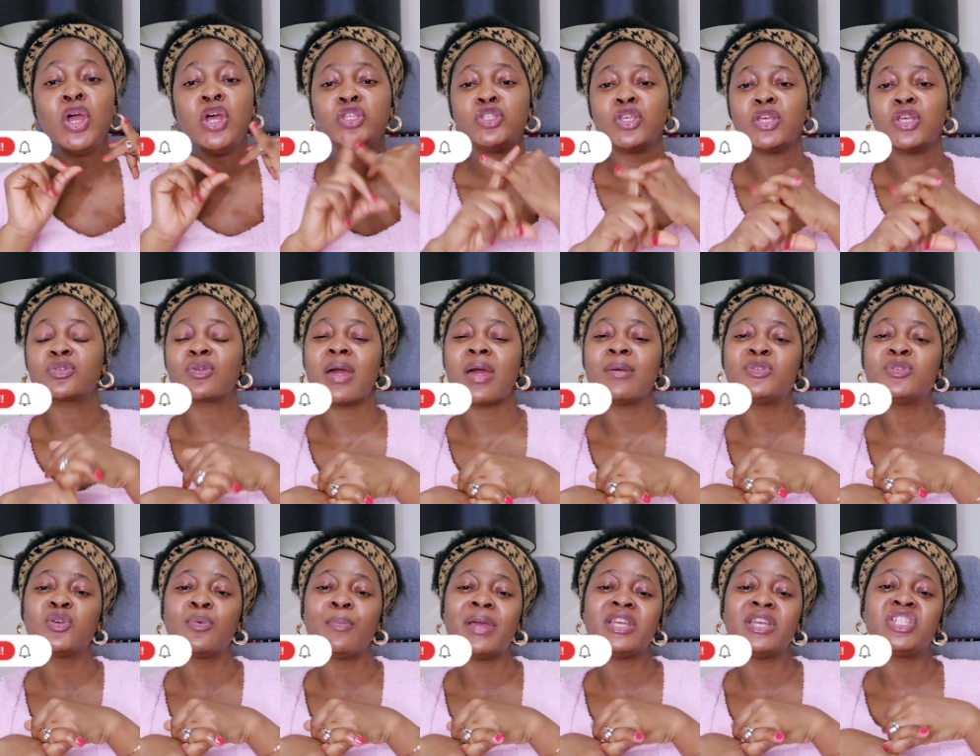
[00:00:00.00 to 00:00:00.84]
Subscribe
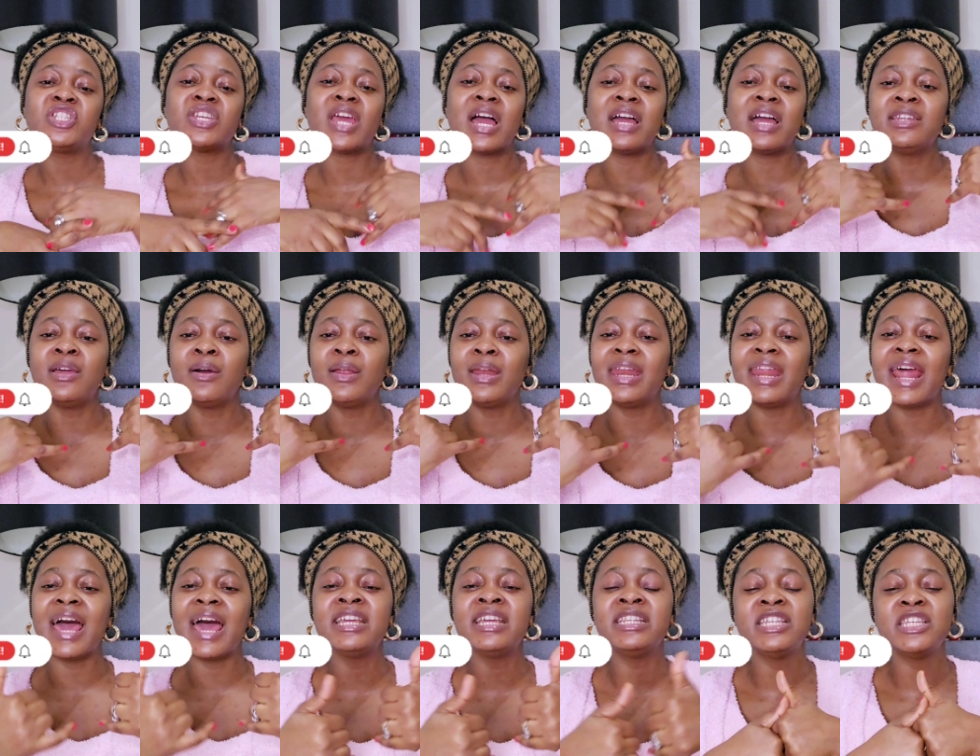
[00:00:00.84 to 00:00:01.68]
to my channel,
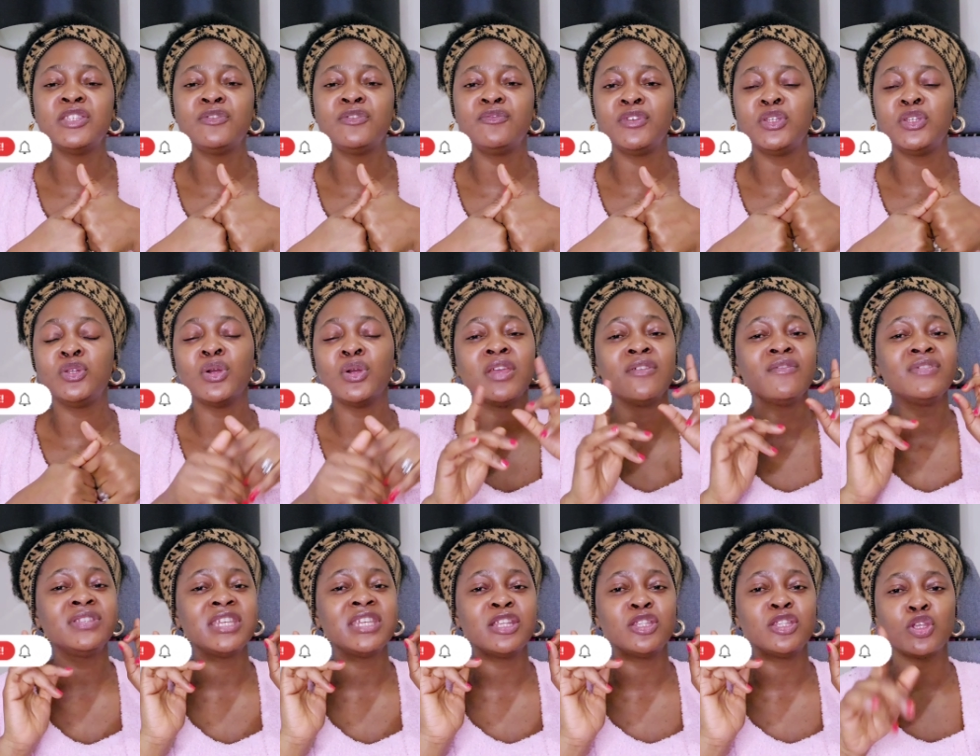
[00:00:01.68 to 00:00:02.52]
like this video, give
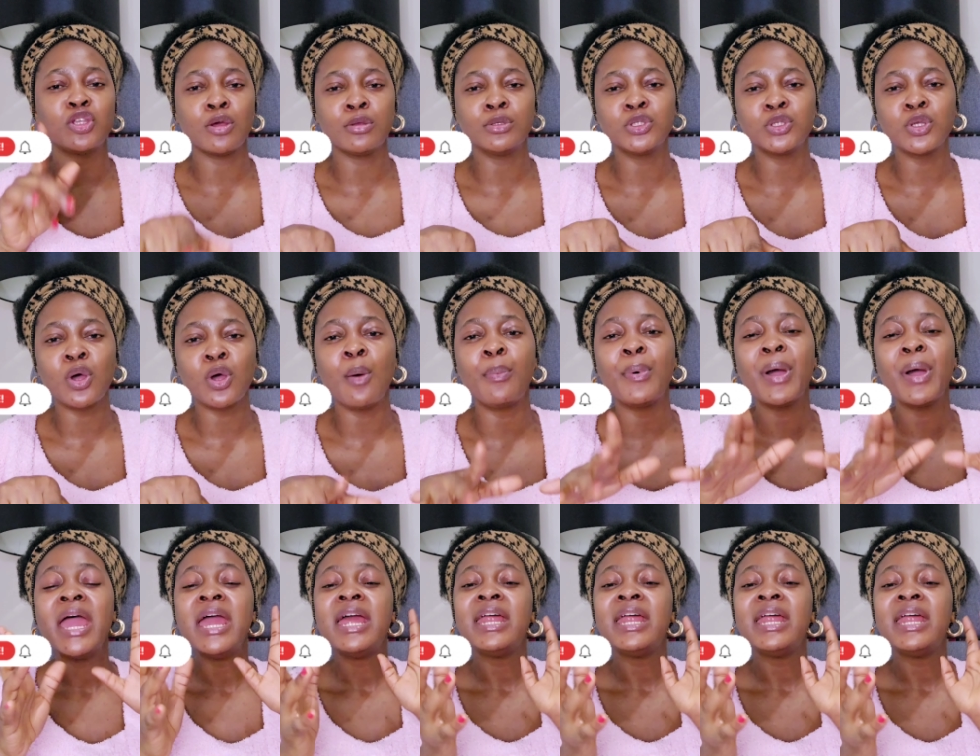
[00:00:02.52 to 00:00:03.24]
it a thumbs up,